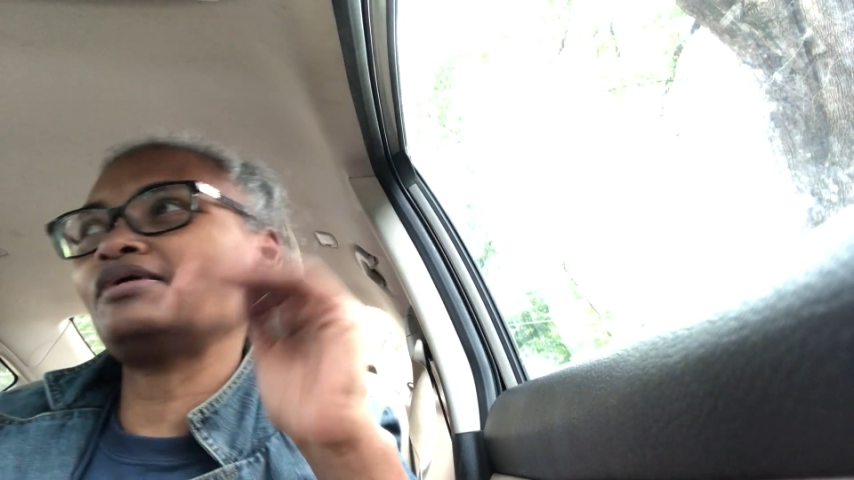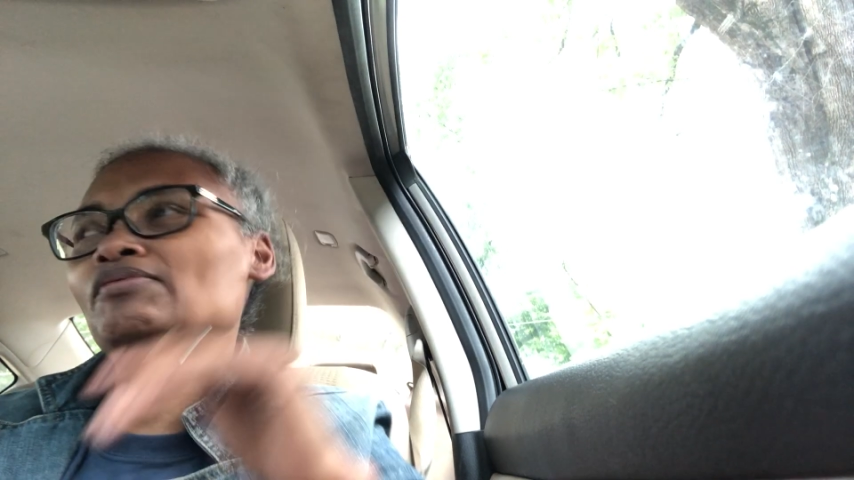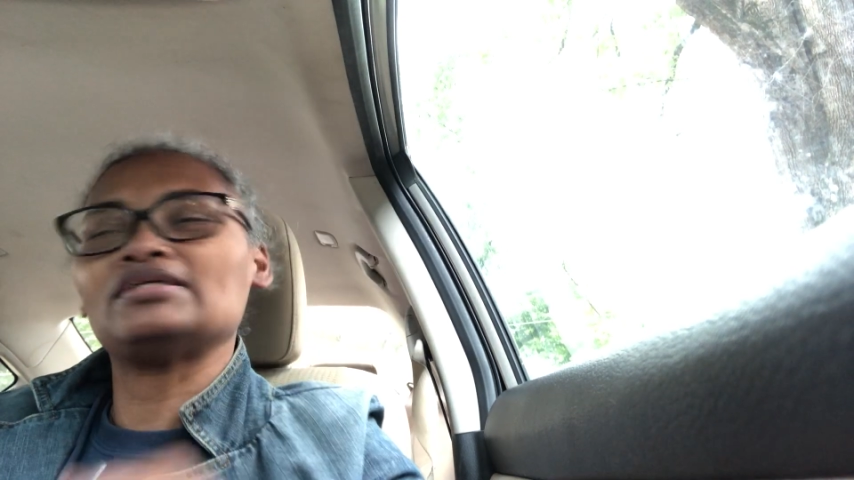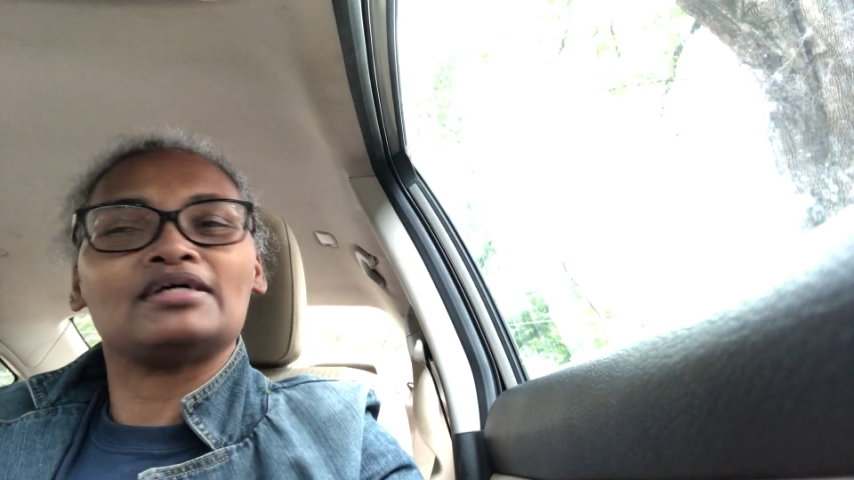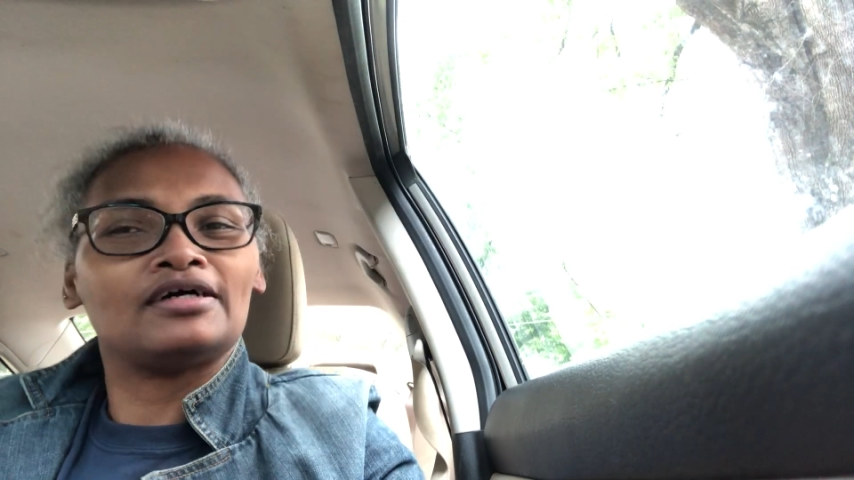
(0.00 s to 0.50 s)
did
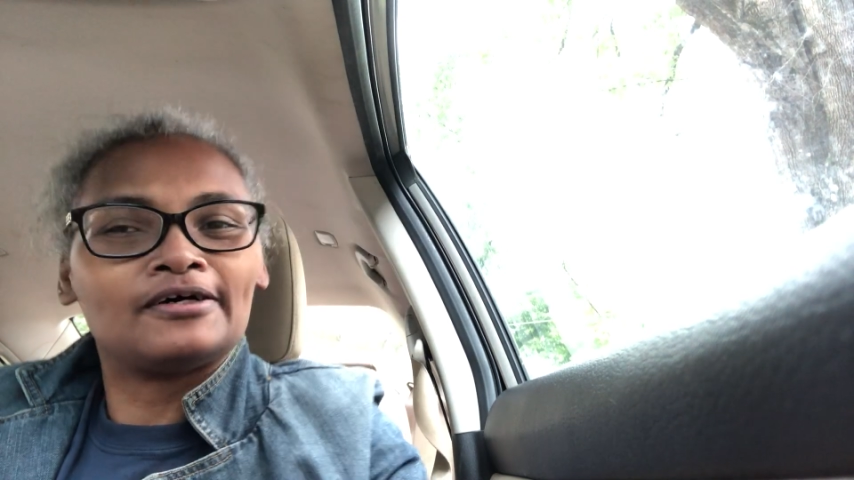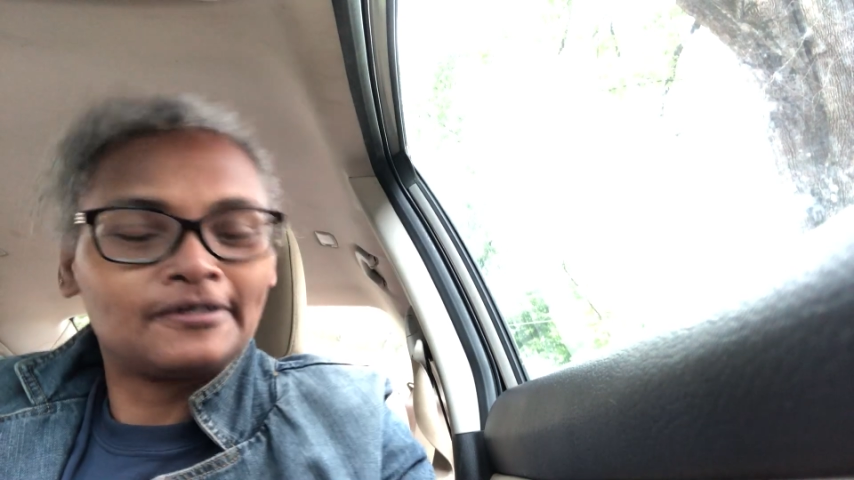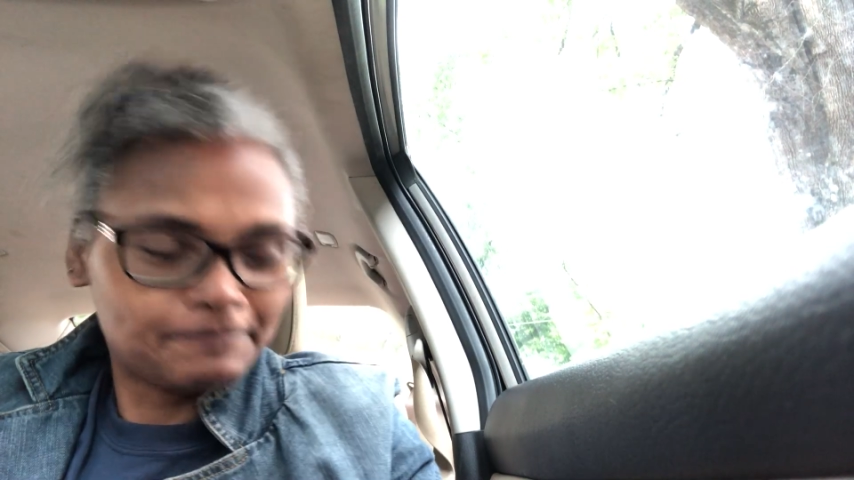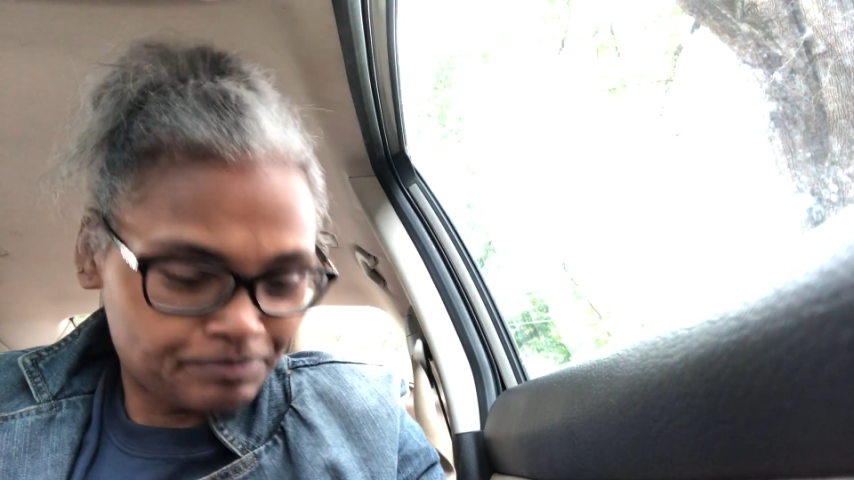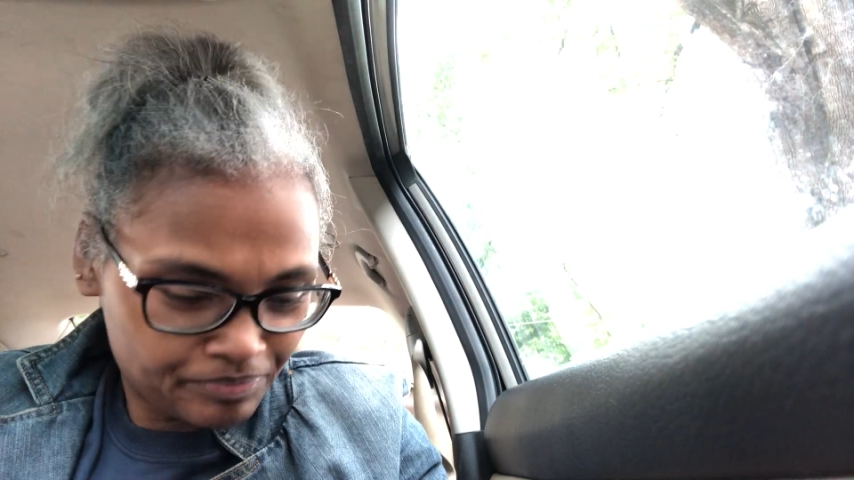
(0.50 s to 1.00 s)
want to,
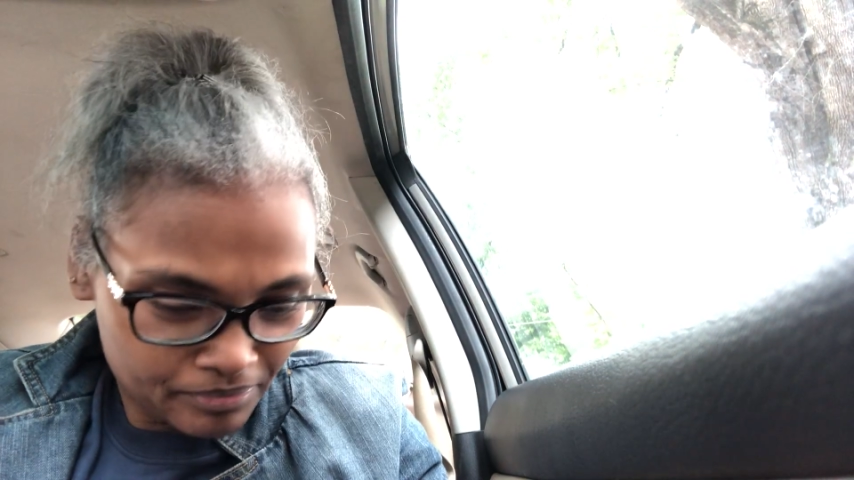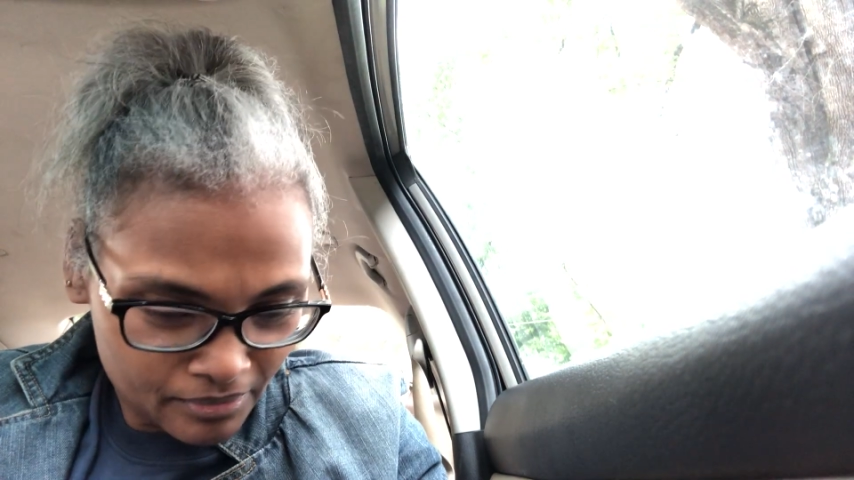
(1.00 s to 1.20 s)
um,